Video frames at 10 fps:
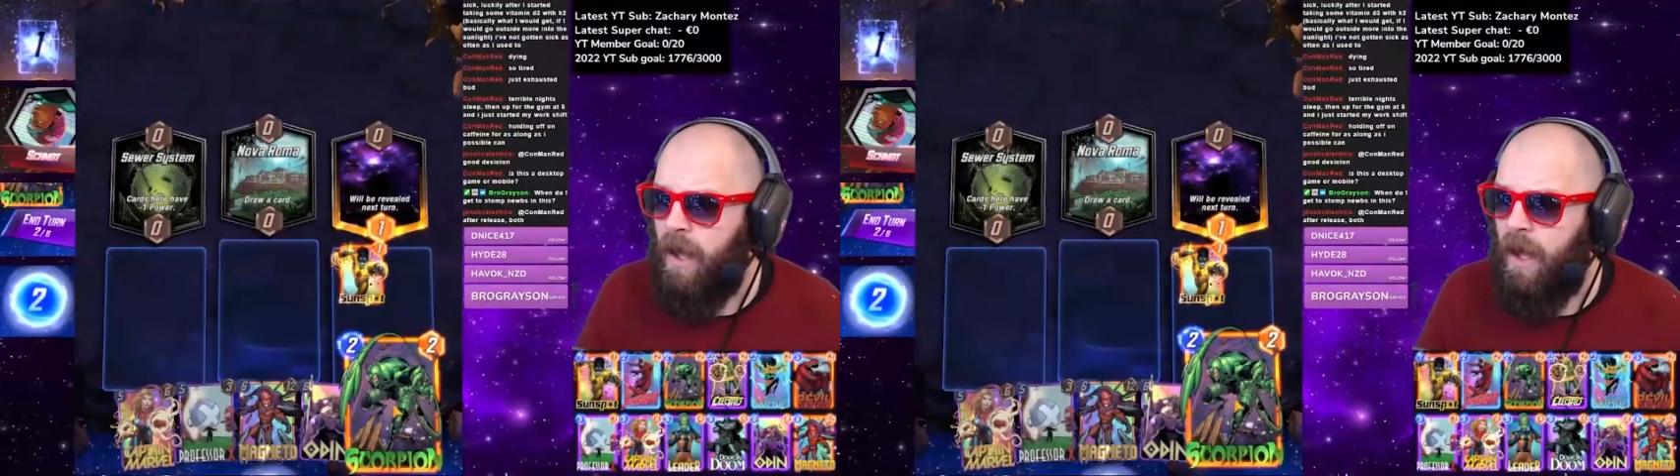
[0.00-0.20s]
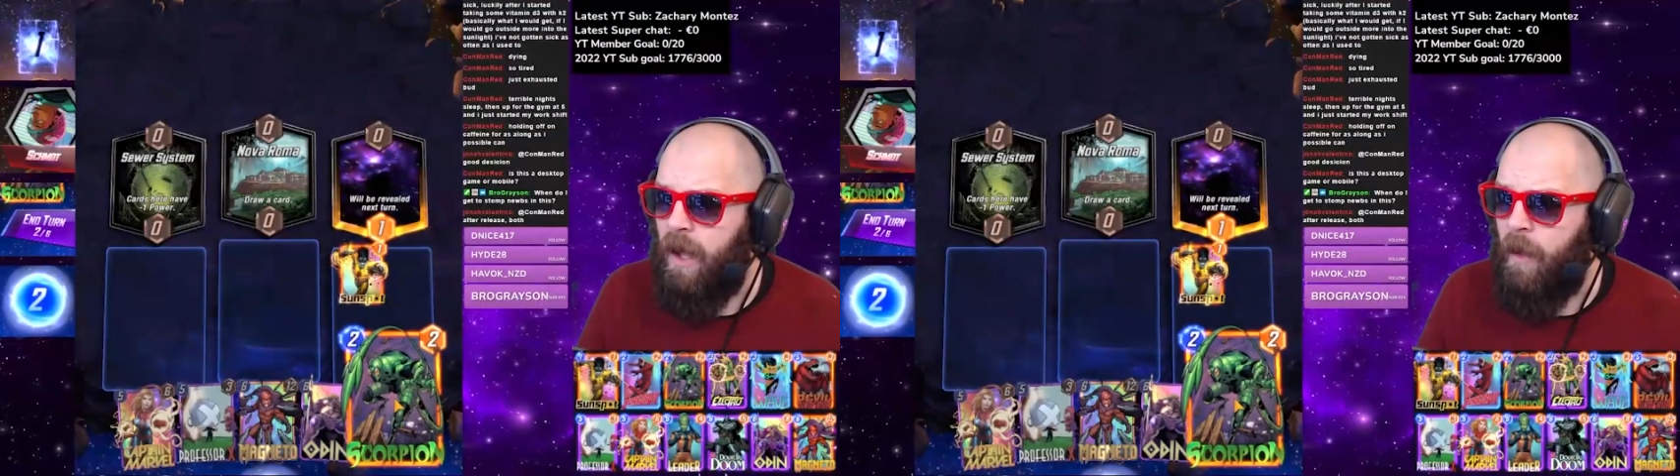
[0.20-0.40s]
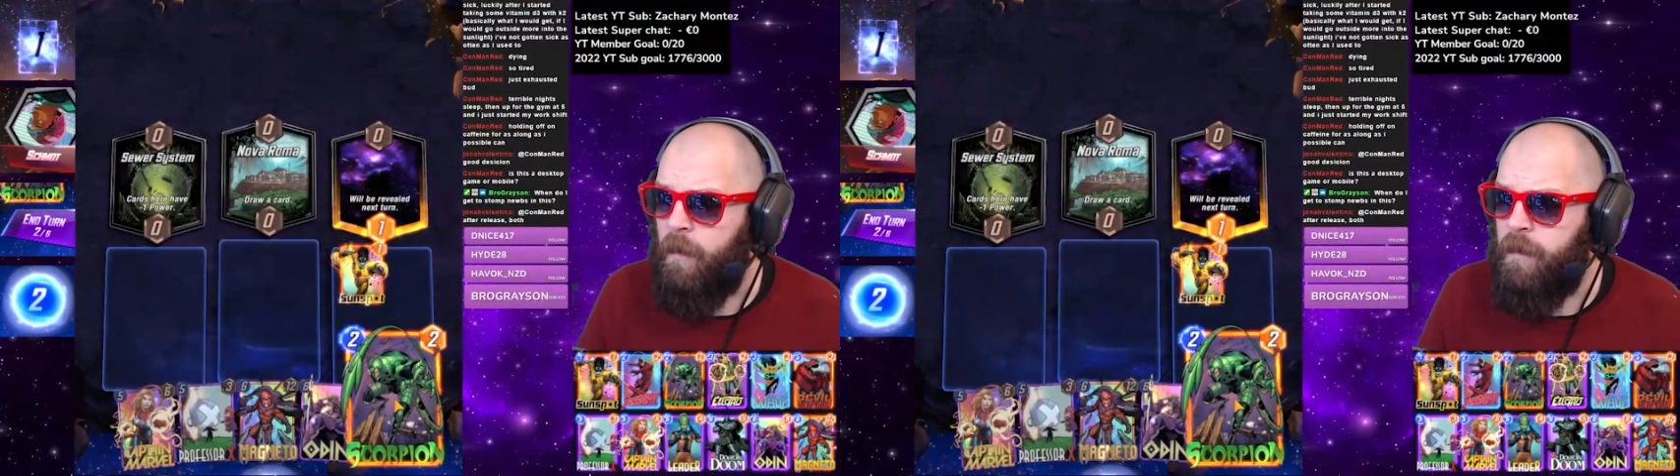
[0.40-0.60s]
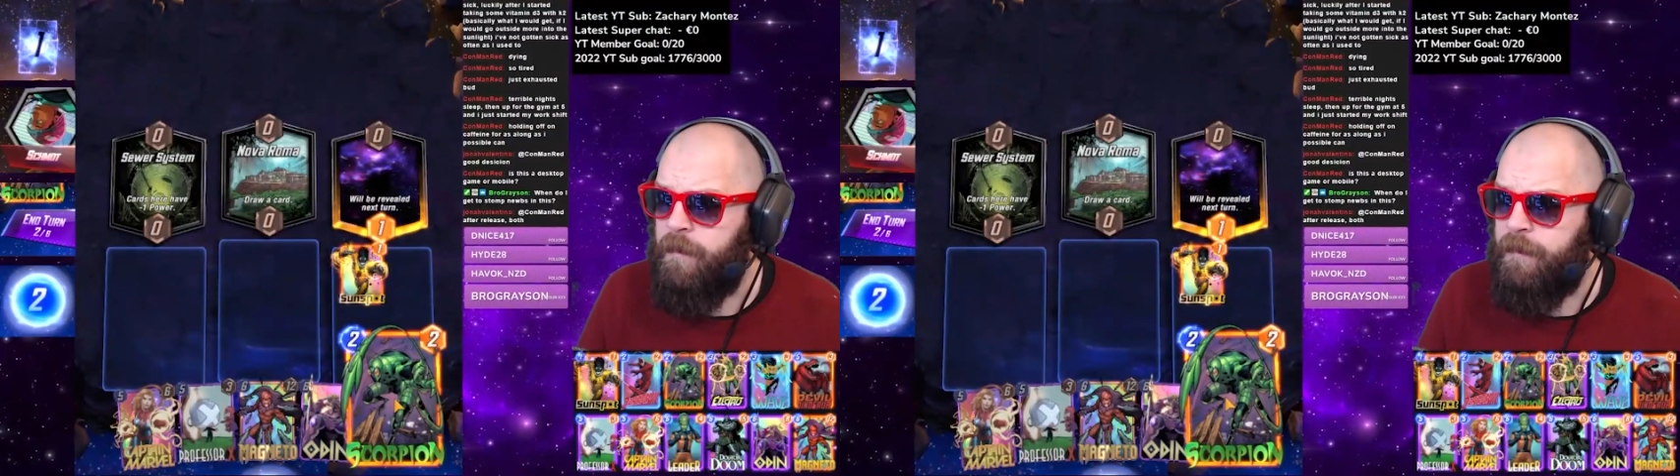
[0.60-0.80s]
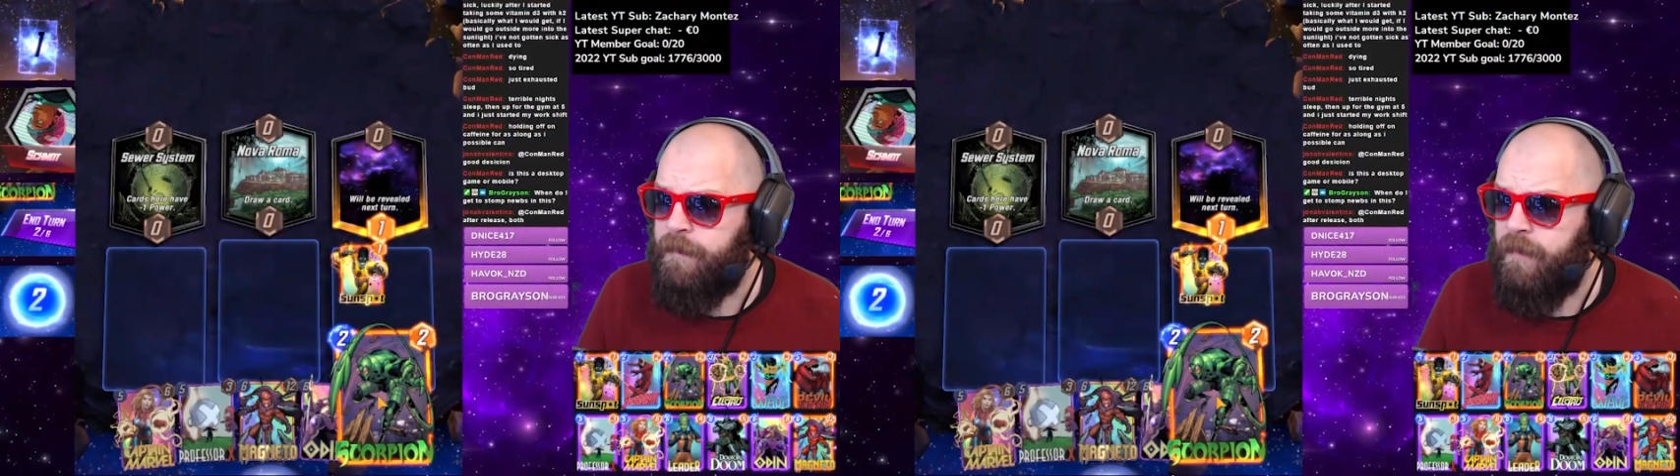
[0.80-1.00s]
Um,
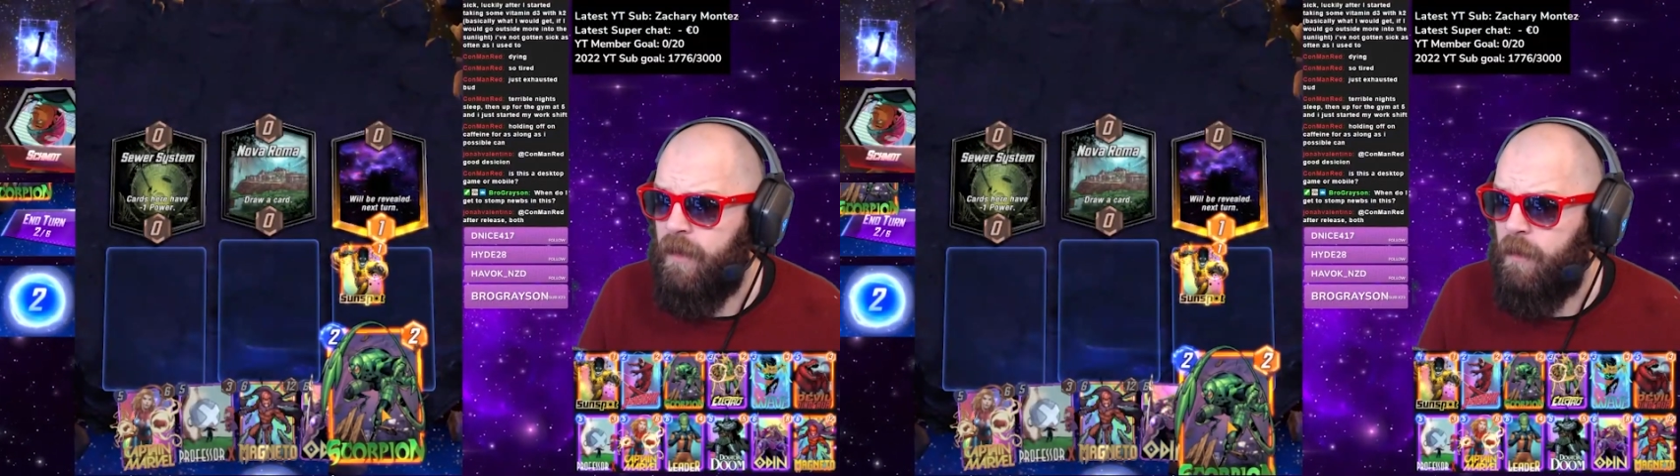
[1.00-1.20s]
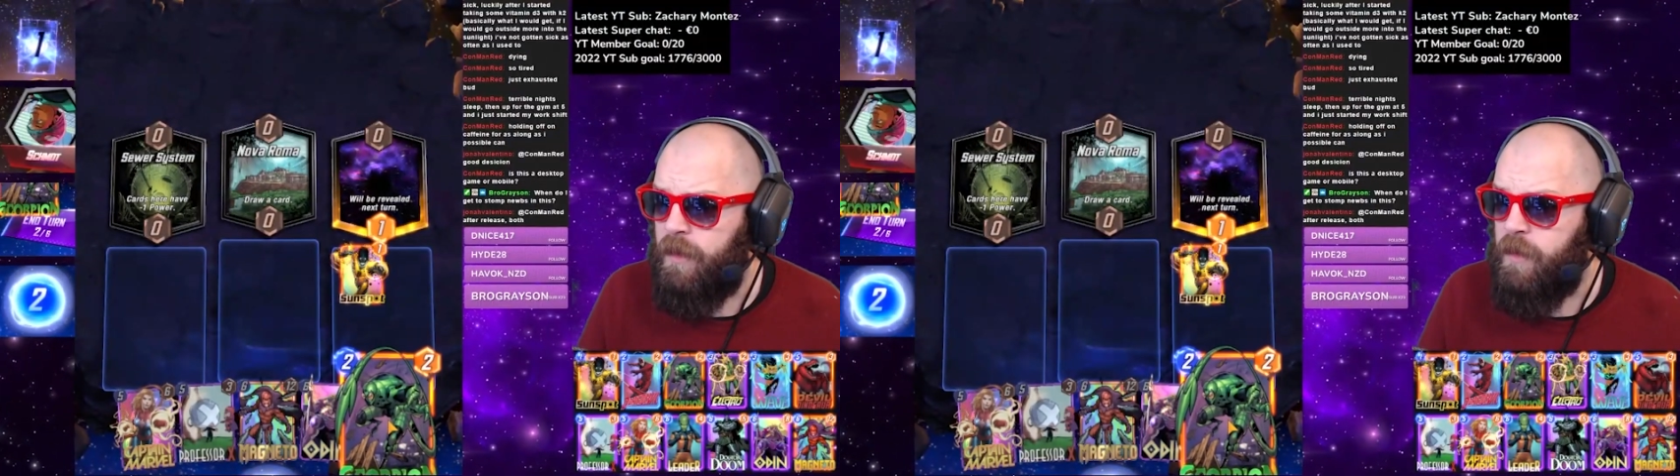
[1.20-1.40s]
when